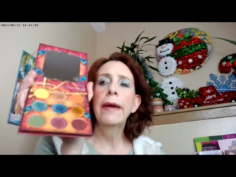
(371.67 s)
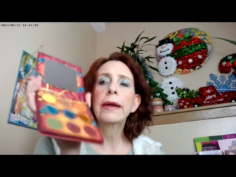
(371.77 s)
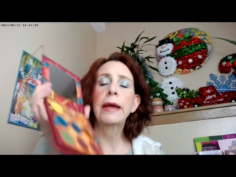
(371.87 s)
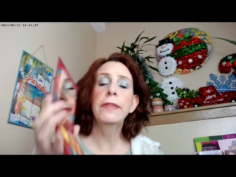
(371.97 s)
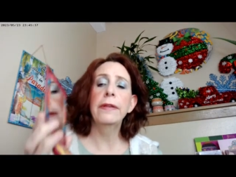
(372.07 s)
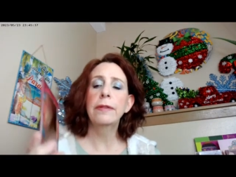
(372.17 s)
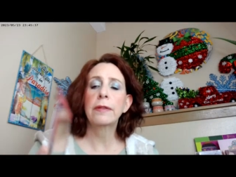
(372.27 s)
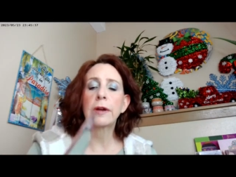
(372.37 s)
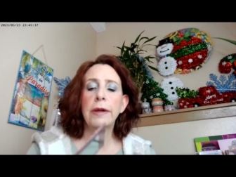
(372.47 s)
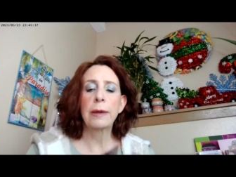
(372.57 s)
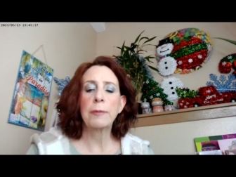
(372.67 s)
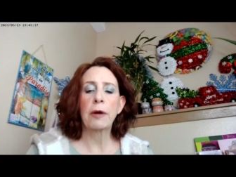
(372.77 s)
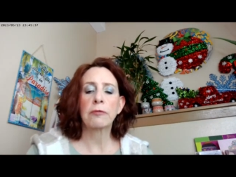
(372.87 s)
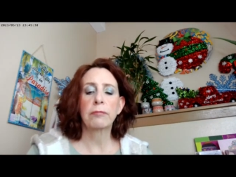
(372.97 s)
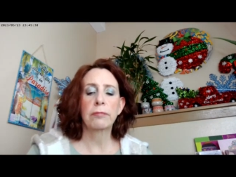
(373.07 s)
And I think the look came
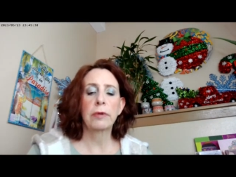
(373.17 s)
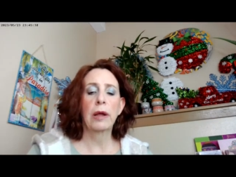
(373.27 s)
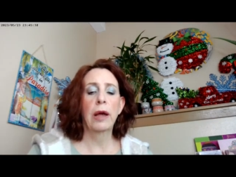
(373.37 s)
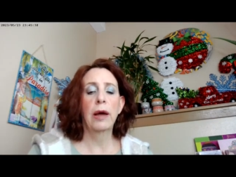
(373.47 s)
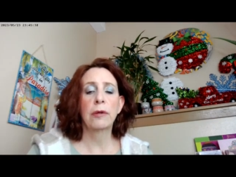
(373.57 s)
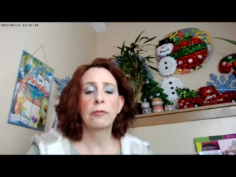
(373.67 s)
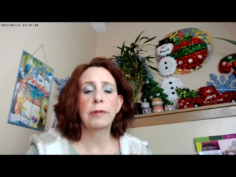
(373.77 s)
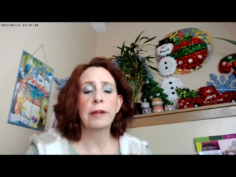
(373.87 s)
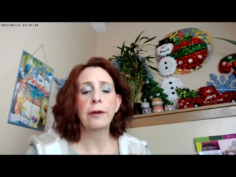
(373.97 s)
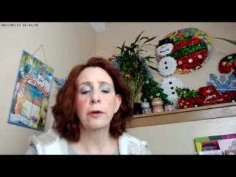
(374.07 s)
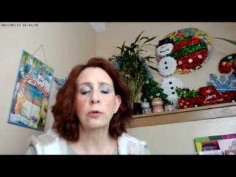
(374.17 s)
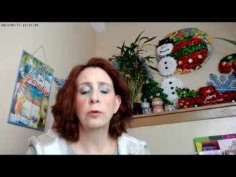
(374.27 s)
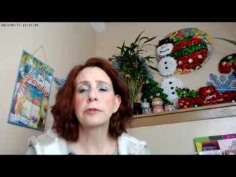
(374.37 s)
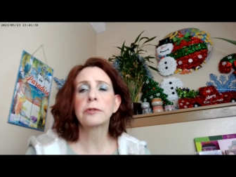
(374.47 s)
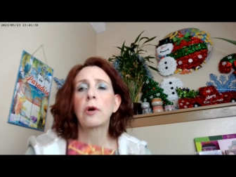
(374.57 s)
out uh, really
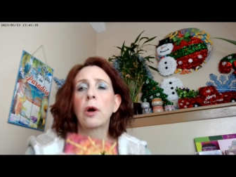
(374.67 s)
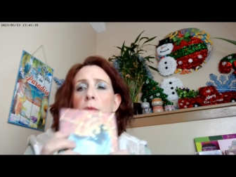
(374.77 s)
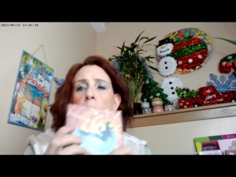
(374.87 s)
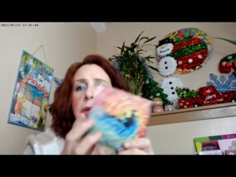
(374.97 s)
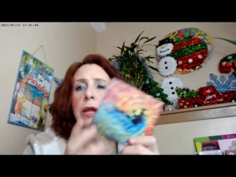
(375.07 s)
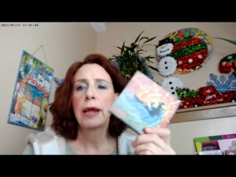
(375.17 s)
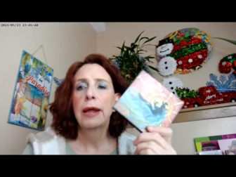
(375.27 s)
cool toned,